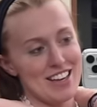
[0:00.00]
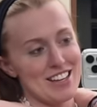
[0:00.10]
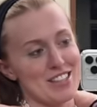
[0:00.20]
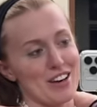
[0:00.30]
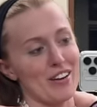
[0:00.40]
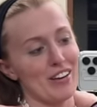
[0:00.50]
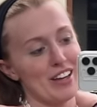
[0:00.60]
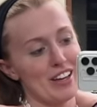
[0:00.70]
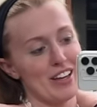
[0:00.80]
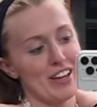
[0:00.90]
So
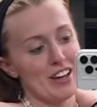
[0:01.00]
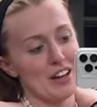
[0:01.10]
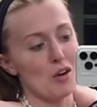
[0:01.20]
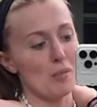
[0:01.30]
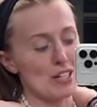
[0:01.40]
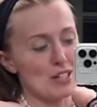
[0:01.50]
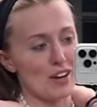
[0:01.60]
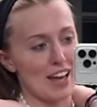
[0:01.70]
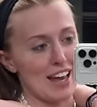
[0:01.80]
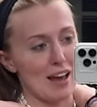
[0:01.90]
not much
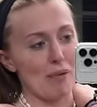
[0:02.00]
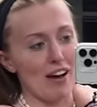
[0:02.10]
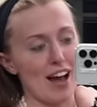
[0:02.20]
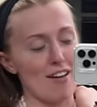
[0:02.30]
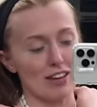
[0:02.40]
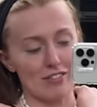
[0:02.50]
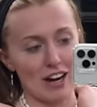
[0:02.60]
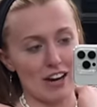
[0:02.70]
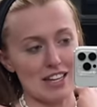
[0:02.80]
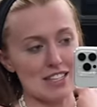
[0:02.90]
longer here, but having a
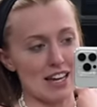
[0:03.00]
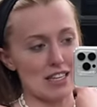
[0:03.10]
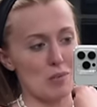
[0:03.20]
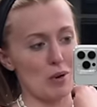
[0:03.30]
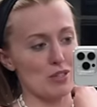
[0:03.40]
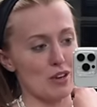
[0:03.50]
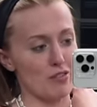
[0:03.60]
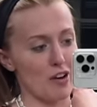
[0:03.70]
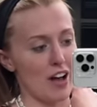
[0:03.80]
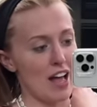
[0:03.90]
very nice day in Cebu so
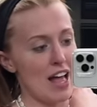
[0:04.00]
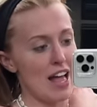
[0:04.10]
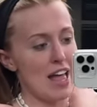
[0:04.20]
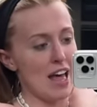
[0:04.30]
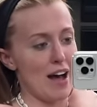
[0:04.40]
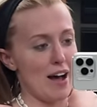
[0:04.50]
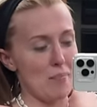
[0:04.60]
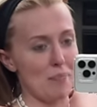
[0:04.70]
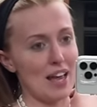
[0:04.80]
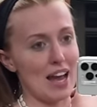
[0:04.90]
far.
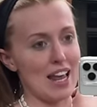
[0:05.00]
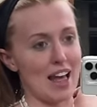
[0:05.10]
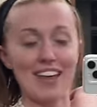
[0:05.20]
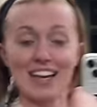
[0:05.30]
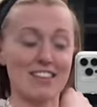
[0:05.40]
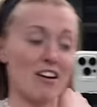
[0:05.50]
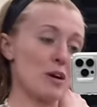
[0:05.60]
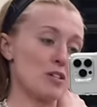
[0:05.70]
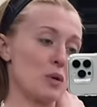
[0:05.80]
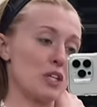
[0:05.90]
Um, and yeah, thanks very
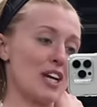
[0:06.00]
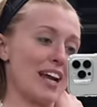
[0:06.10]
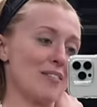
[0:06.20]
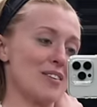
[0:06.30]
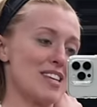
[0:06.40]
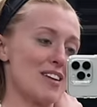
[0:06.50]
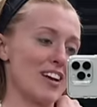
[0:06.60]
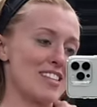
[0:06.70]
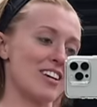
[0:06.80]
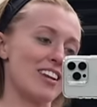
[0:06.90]
much for watching and we'll see you
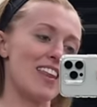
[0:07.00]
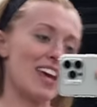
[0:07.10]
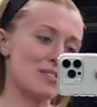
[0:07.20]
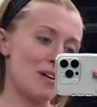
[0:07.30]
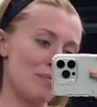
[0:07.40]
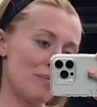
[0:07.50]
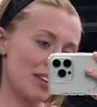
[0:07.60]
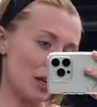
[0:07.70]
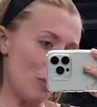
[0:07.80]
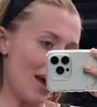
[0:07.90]
very soon in the next one.
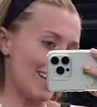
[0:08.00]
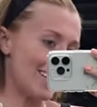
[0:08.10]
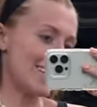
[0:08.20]
Bye.